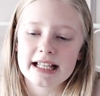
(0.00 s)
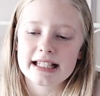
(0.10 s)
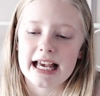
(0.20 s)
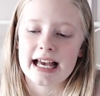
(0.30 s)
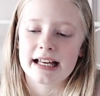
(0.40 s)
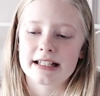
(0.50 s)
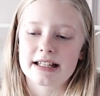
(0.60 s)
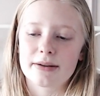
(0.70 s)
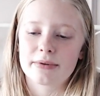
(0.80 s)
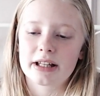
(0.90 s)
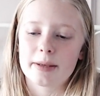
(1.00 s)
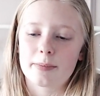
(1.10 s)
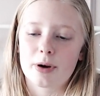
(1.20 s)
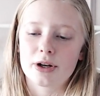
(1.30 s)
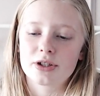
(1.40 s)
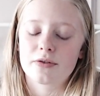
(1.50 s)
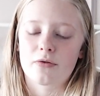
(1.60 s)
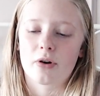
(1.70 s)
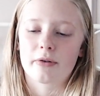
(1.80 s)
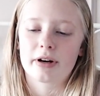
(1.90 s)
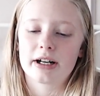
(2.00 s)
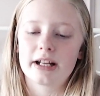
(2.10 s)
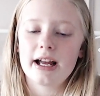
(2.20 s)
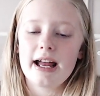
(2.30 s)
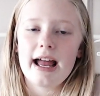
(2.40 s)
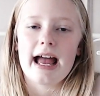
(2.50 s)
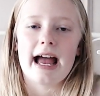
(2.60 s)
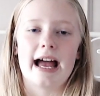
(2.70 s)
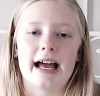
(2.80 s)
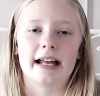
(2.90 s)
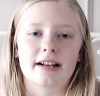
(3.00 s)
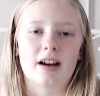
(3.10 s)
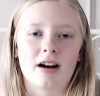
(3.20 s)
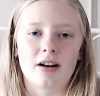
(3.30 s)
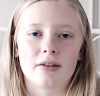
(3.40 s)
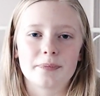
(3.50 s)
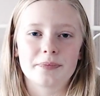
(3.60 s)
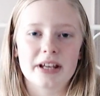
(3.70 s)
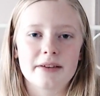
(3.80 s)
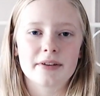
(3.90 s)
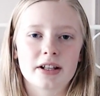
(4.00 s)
and they really pushed forward. And even though